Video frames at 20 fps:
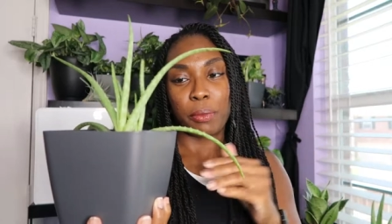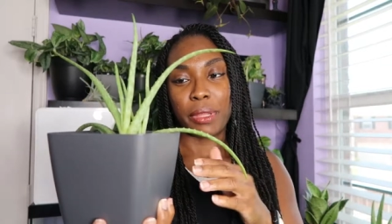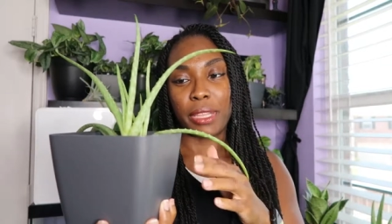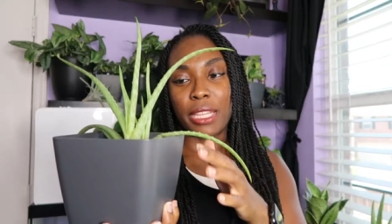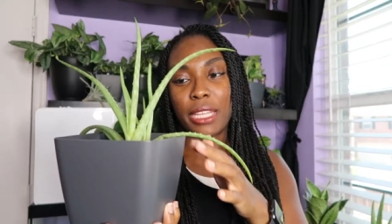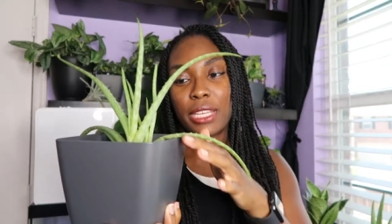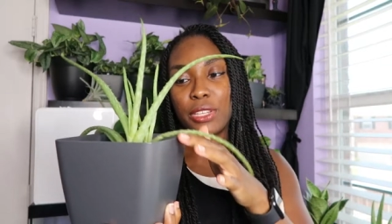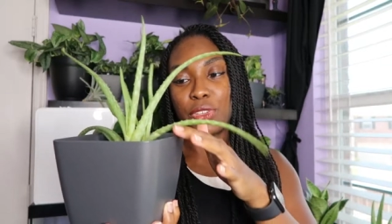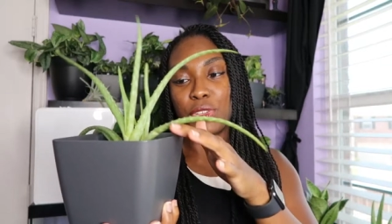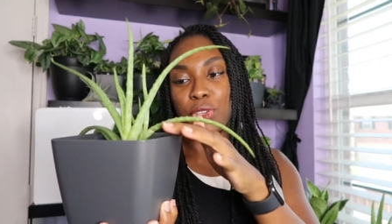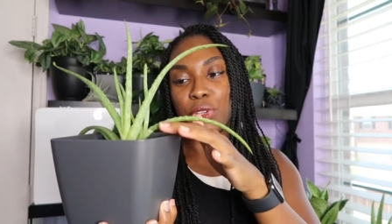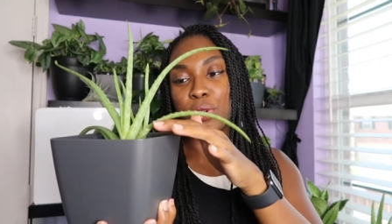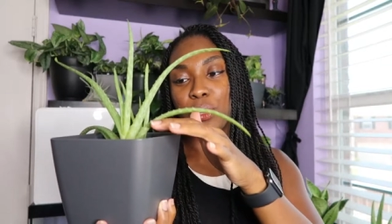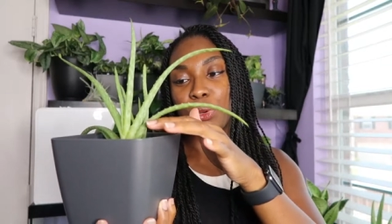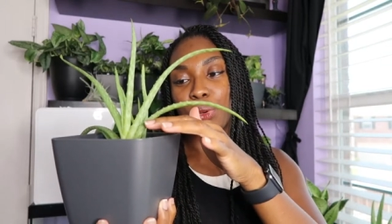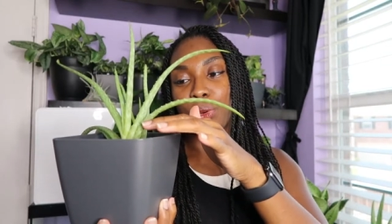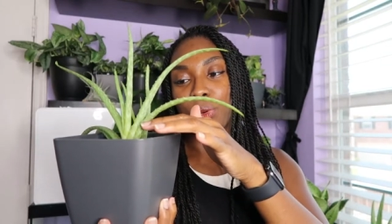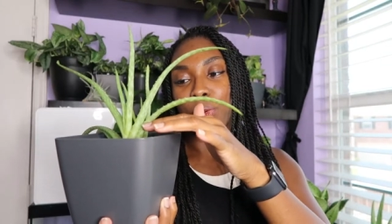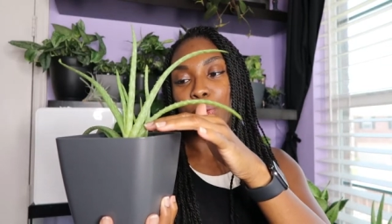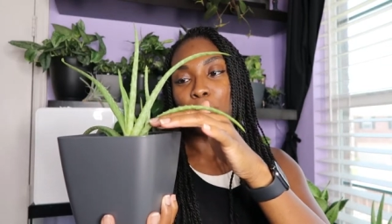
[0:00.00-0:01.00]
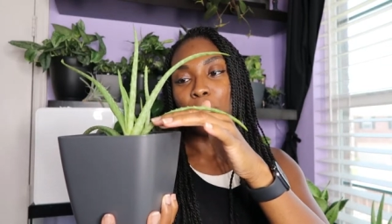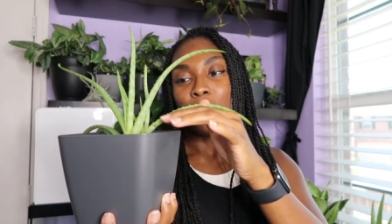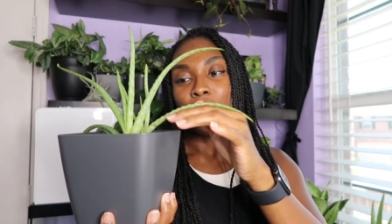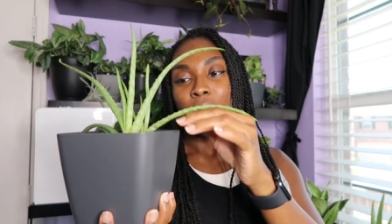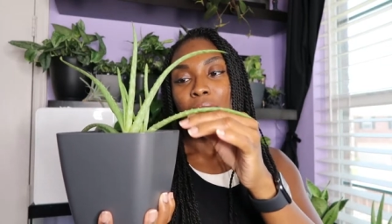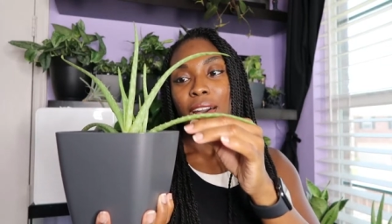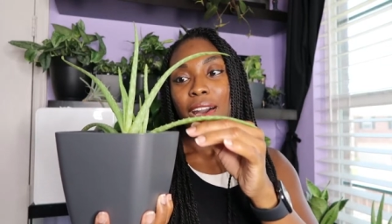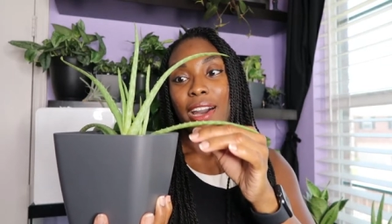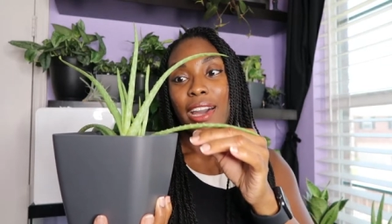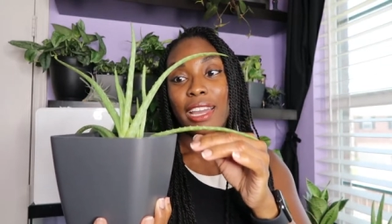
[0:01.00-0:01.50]
but then two,
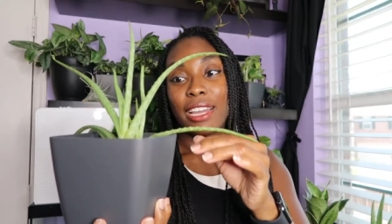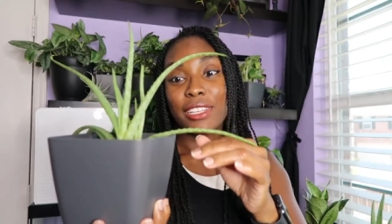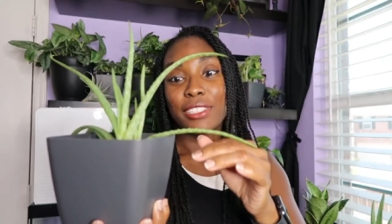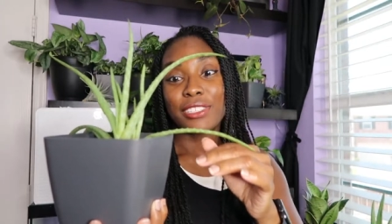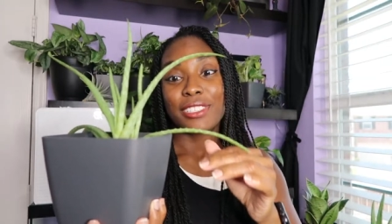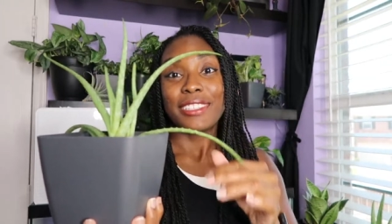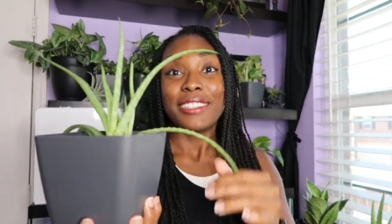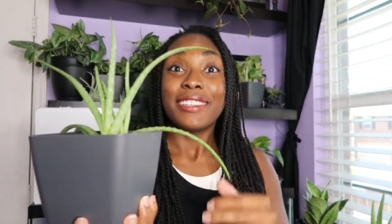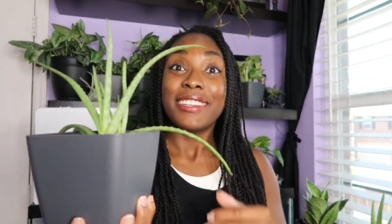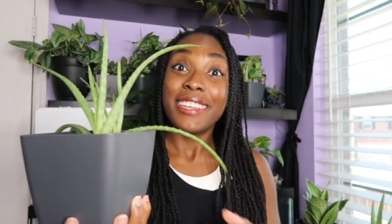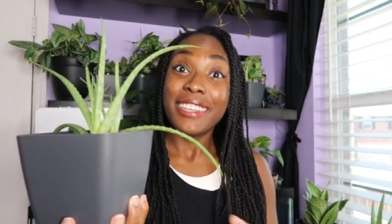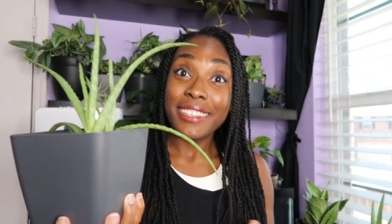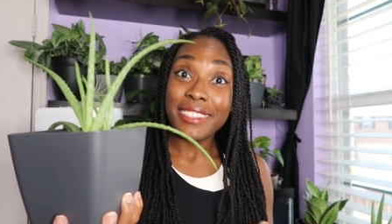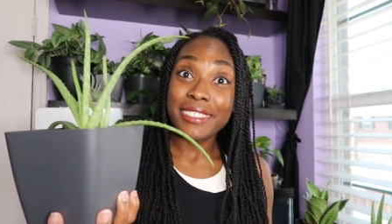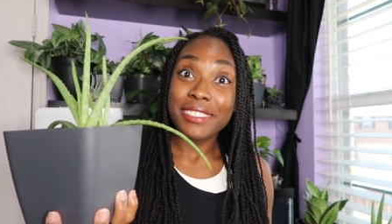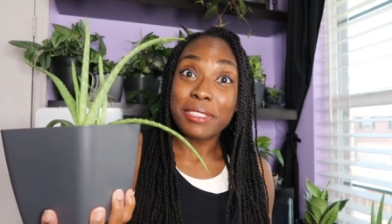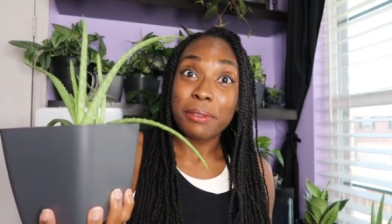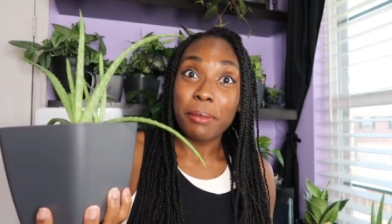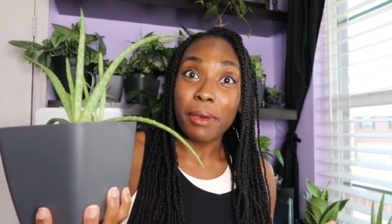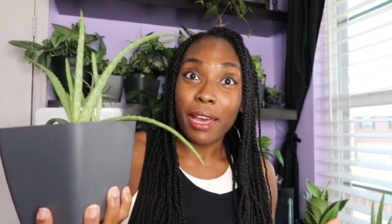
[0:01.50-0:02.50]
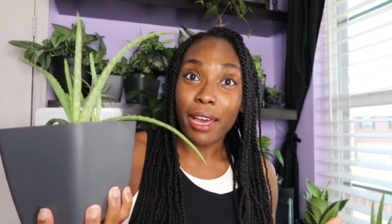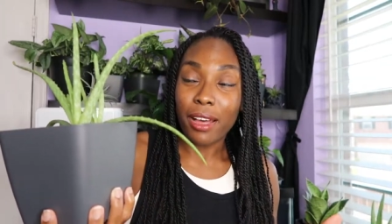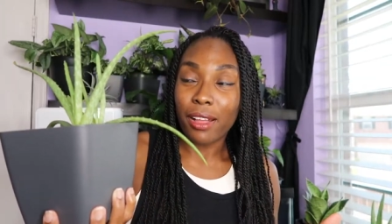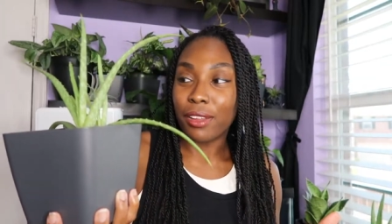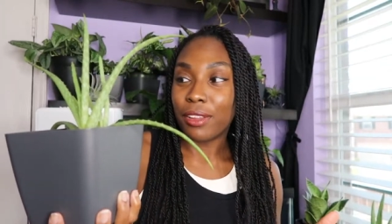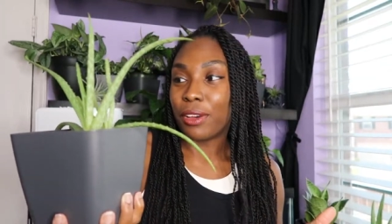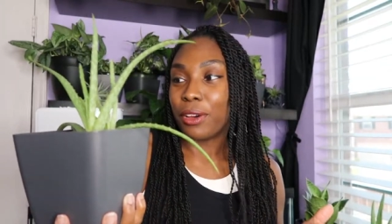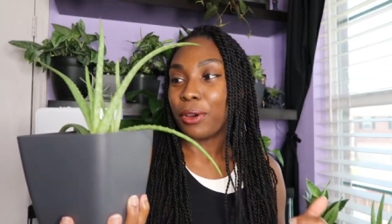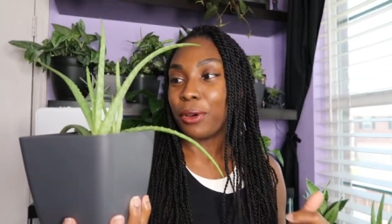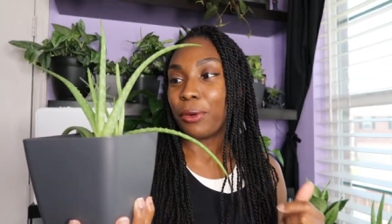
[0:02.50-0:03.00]
I actually needed some
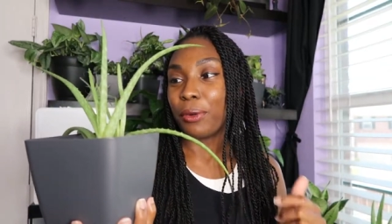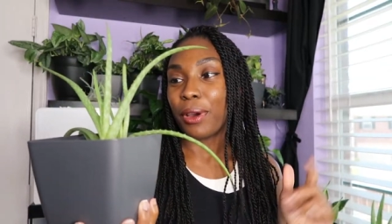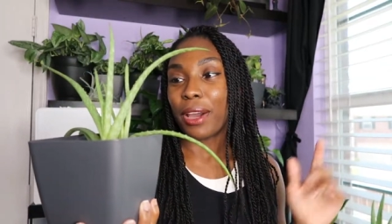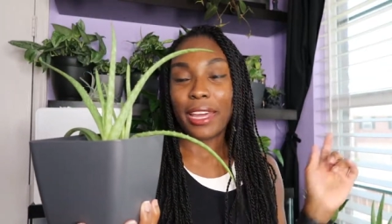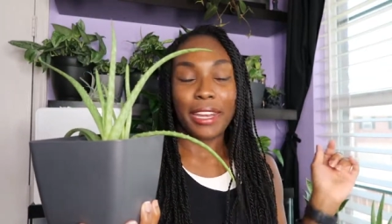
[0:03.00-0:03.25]
aloe.